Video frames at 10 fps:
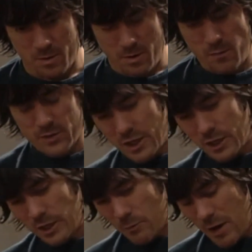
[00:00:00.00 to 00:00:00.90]
If it's a
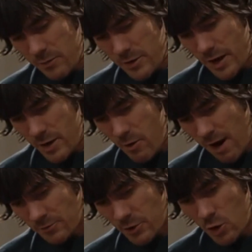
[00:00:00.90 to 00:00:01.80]
clip round the ear you're
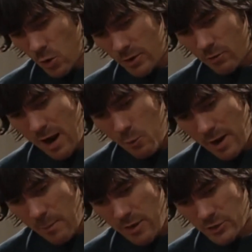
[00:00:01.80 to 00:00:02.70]
after, you're going the right way
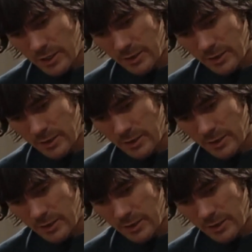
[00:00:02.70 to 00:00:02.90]
about it,